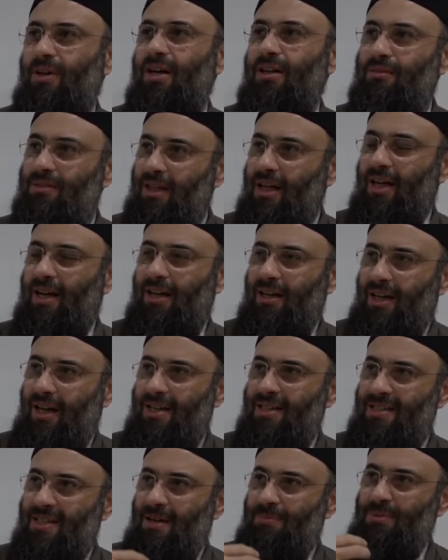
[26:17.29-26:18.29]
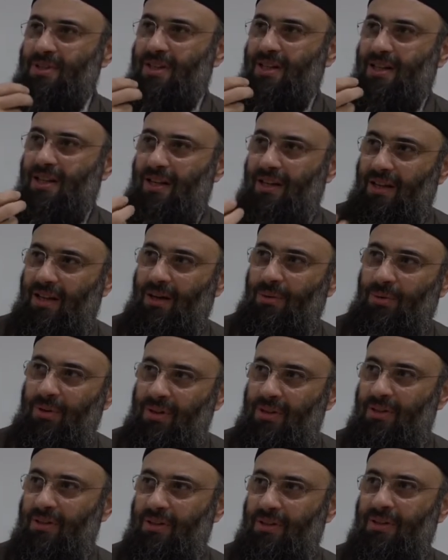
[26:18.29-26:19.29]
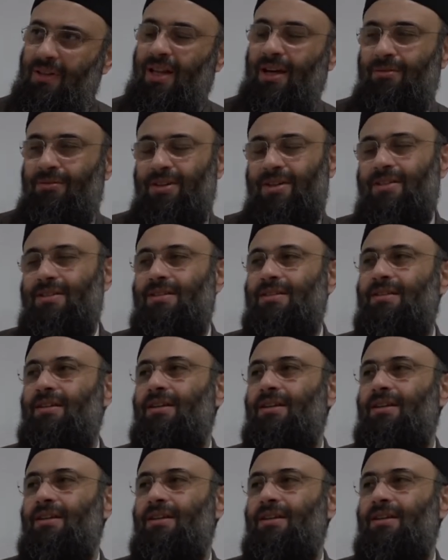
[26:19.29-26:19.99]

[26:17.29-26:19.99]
And accept that Allah will love us.